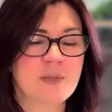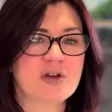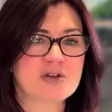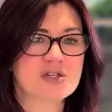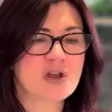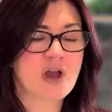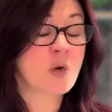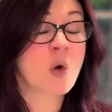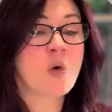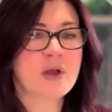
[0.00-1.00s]
because you can't
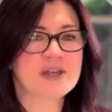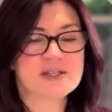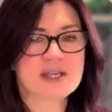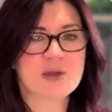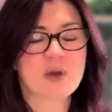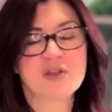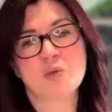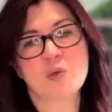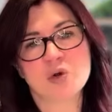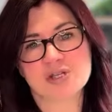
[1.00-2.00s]
always see where the
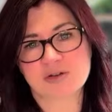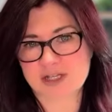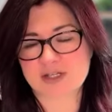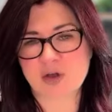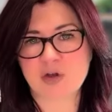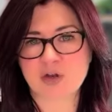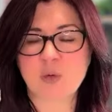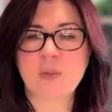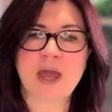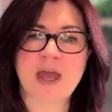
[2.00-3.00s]
water is on
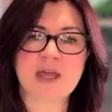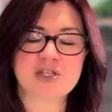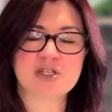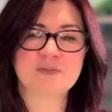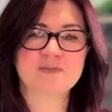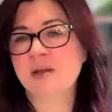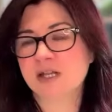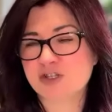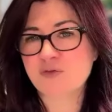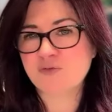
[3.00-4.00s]
your page.
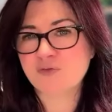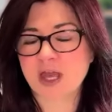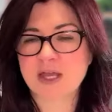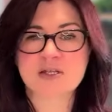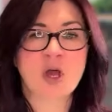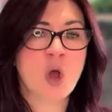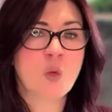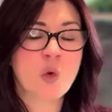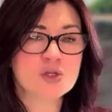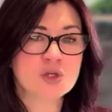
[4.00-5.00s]
Now, don't forget,
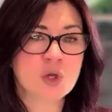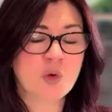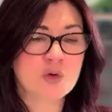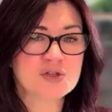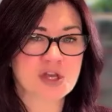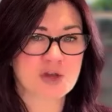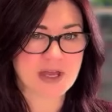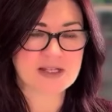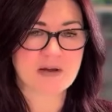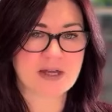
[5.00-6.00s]
water also
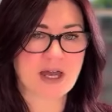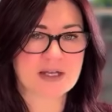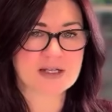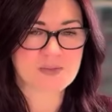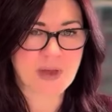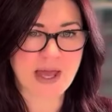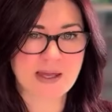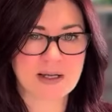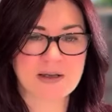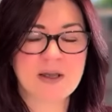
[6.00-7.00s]
makes our colours
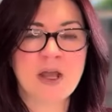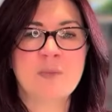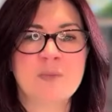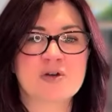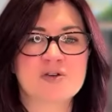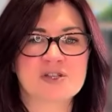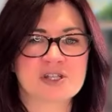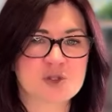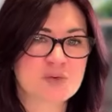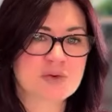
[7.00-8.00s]
paler because
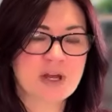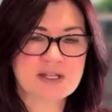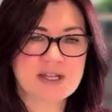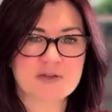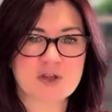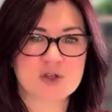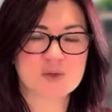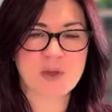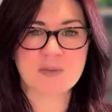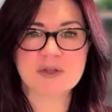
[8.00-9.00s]
it spreads out those
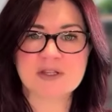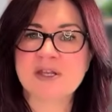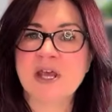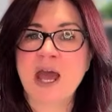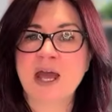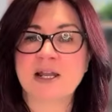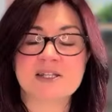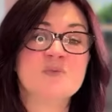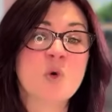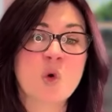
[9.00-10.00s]
pigments and
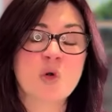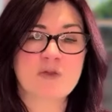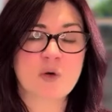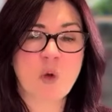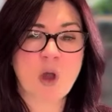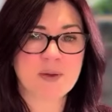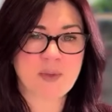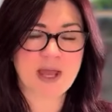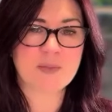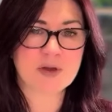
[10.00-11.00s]
lets more of the white
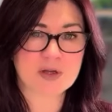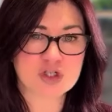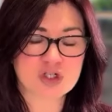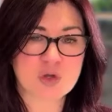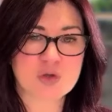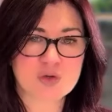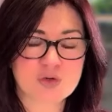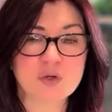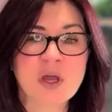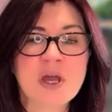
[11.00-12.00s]
paper show
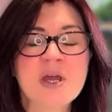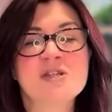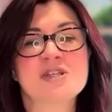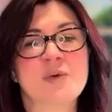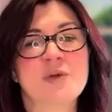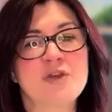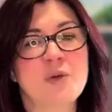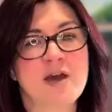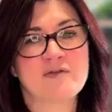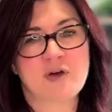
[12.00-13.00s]
through. So if you
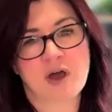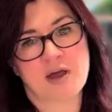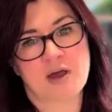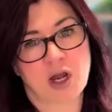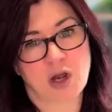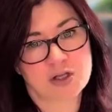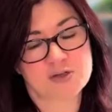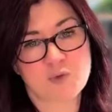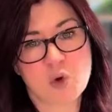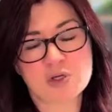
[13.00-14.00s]
have a lot
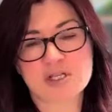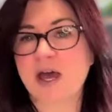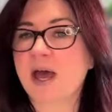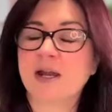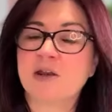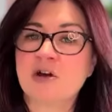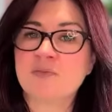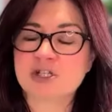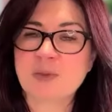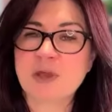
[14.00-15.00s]
of water and not
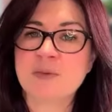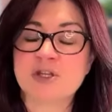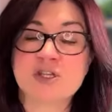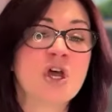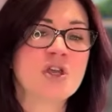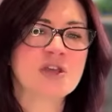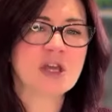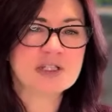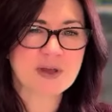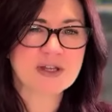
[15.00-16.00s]
much pigment, you're
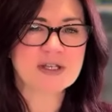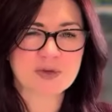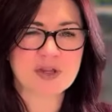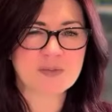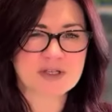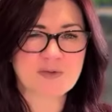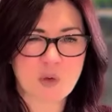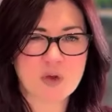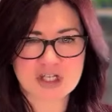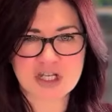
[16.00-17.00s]
going to end up with a bit of a
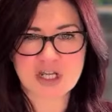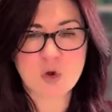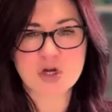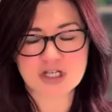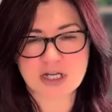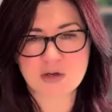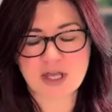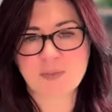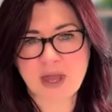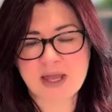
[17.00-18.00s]
wishy-washy
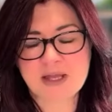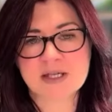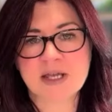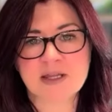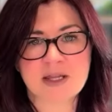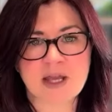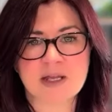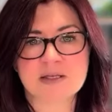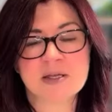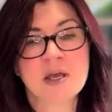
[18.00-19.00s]
looking painting at the
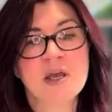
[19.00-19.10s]
end.